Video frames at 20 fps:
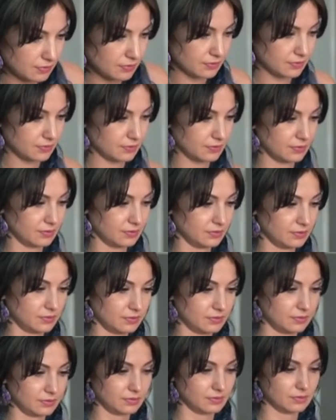
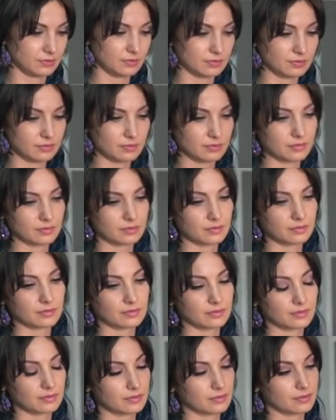
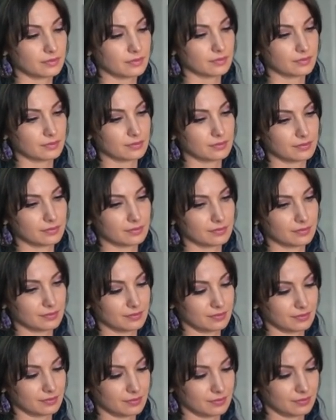
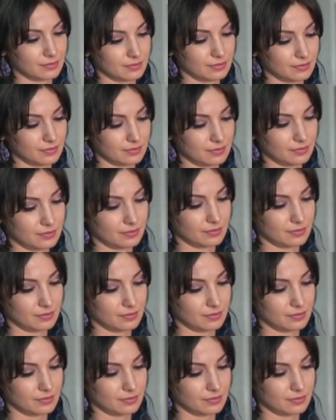This person isn't speaking.